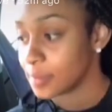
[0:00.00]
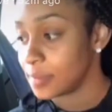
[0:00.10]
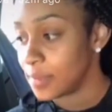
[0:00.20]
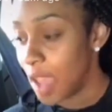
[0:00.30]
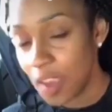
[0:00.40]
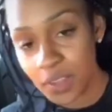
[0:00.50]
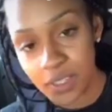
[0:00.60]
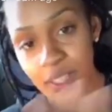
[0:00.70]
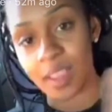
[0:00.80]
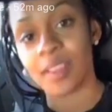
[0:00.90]
Yeah. Have a good
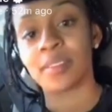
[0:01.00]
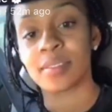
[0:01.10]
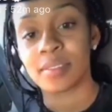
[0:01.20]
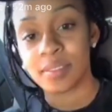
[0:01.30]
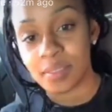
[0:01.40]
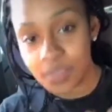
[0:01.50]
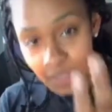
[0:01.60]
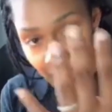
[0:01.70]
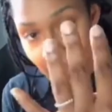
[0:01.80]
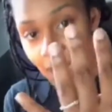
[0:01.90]
day.
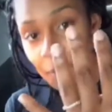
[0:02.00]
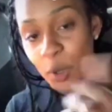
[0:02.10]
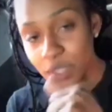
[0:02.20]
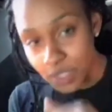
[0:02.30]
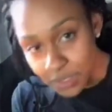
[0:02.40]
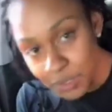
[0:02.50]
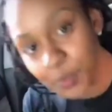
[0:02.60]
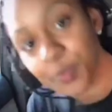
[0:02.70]
I bought this.